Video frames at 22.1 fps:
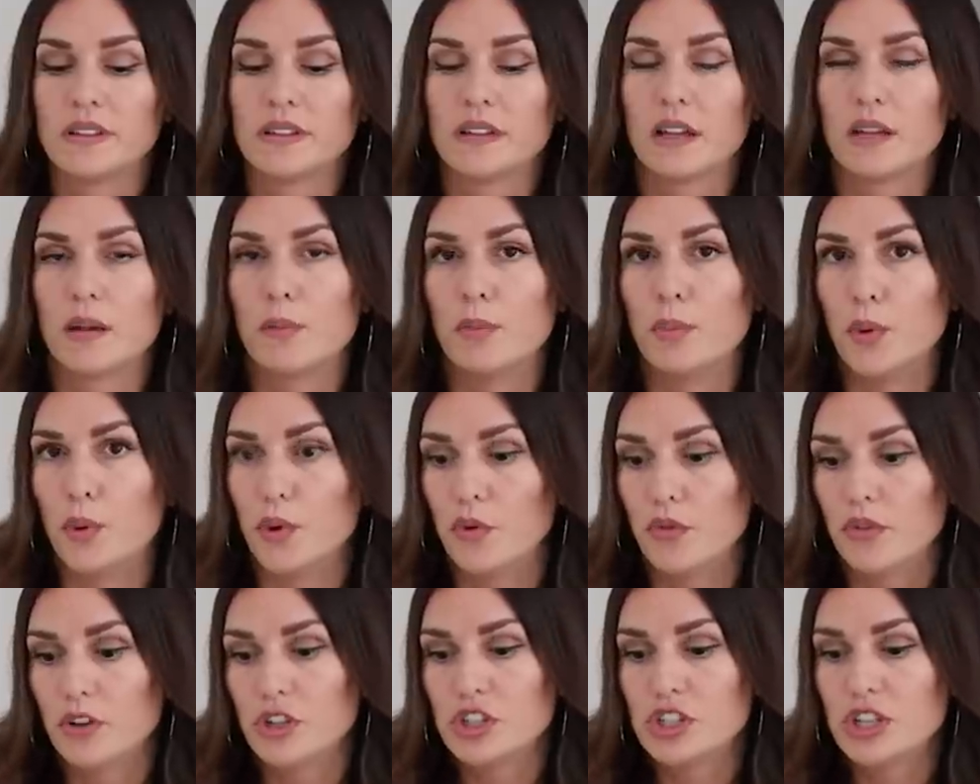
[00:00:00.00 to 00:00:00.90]
this is like a
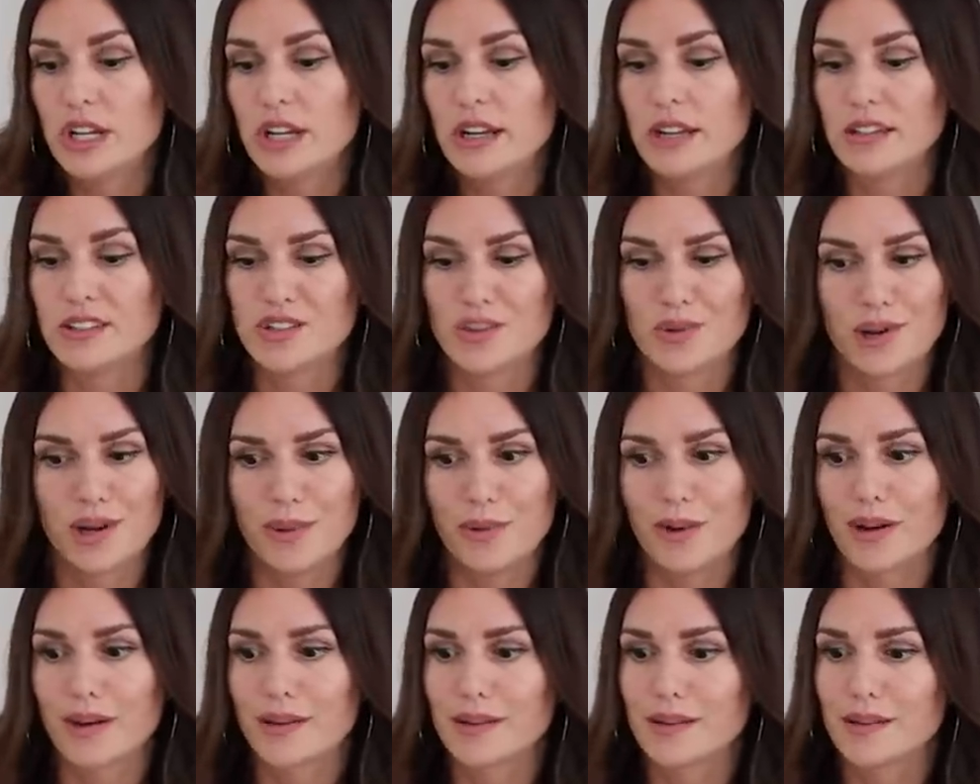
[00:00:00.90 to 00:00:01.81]
bowl version. It's 20
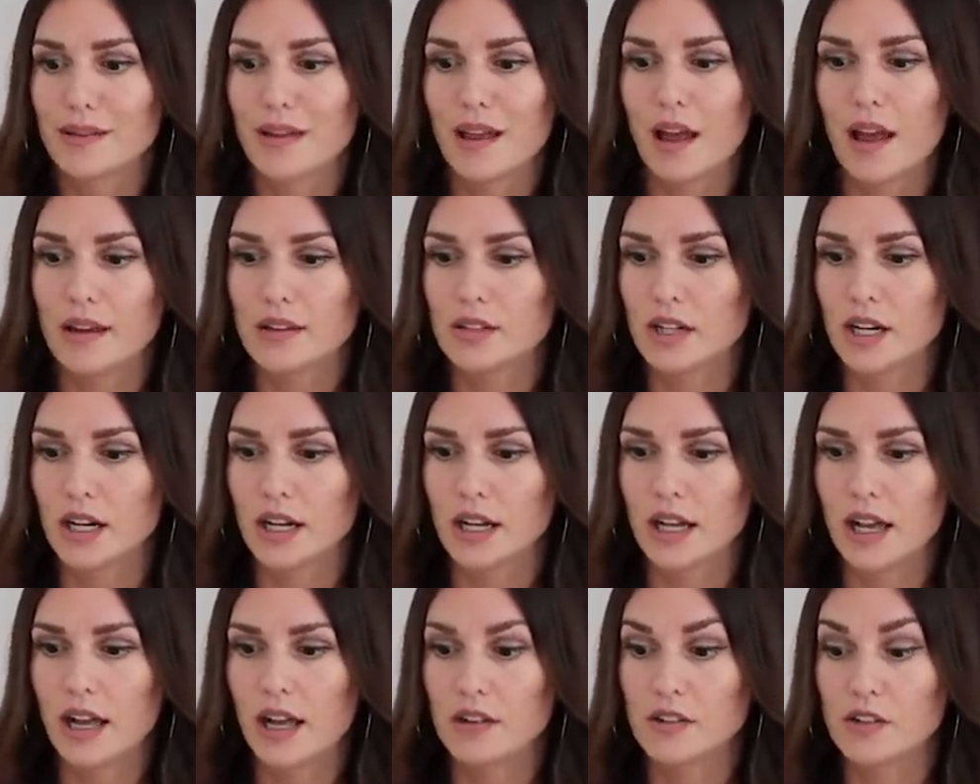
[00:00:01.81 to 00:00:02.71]
bucks at
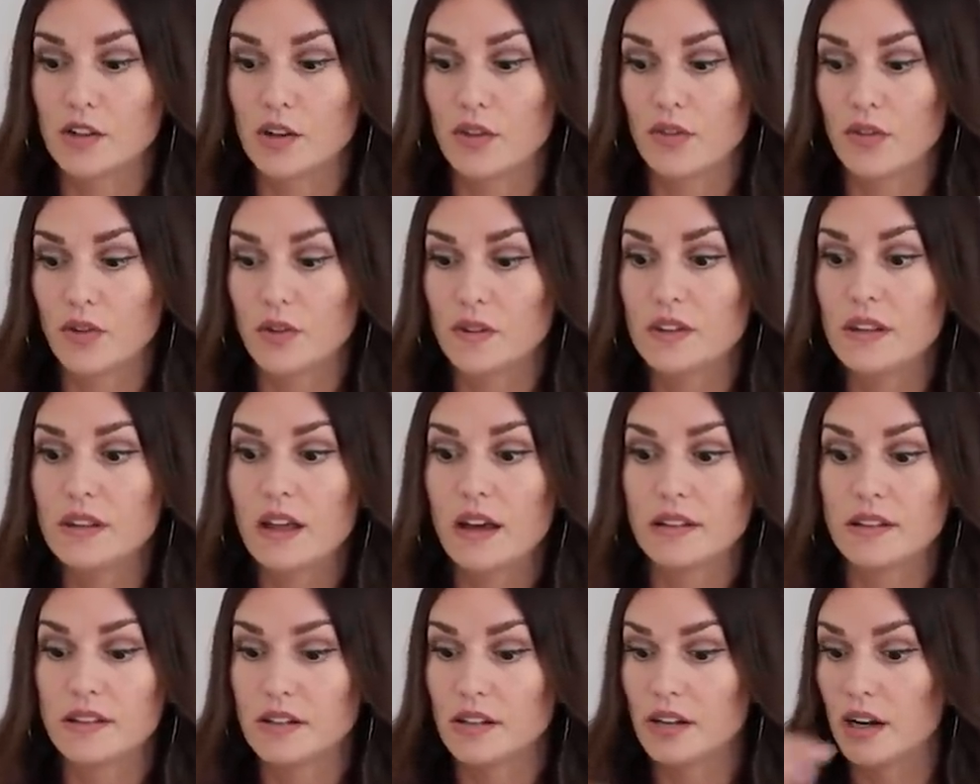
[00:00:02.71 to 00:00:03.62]
Target. And so if you see
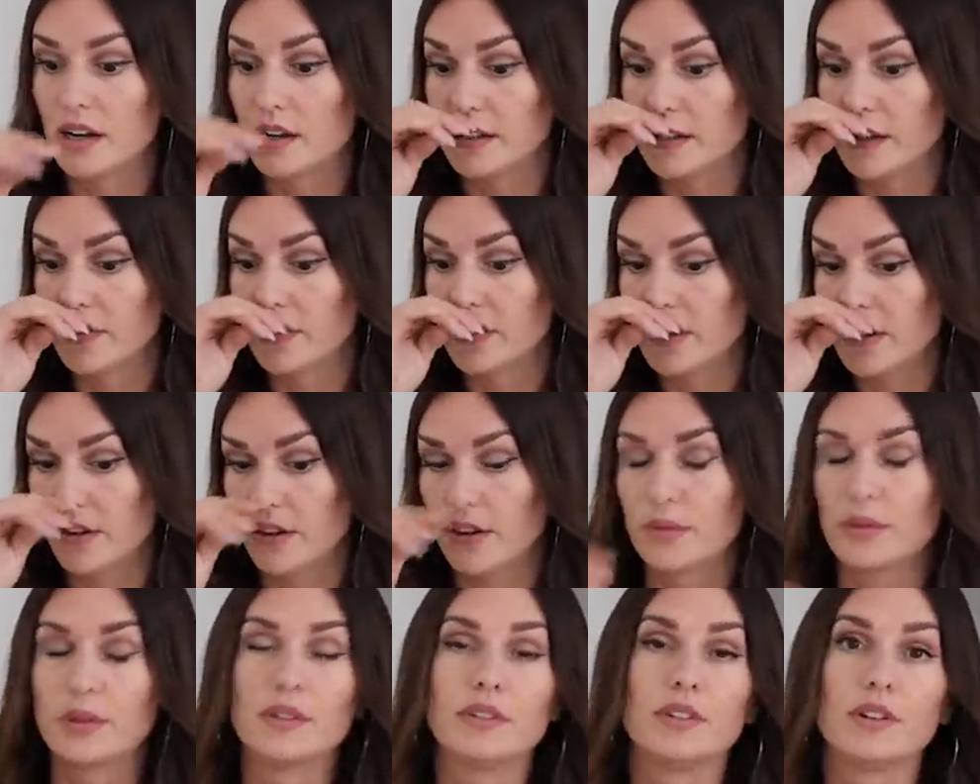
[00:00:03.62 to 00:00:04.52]
that in stock, definitely a
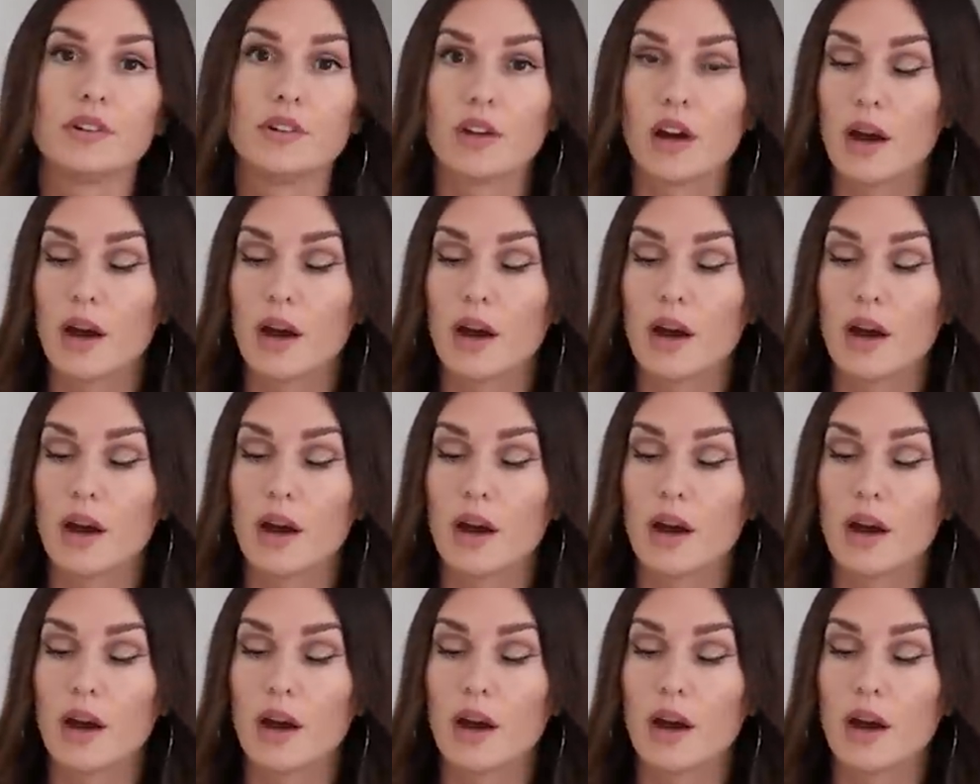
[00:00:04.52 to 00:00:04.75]
good one to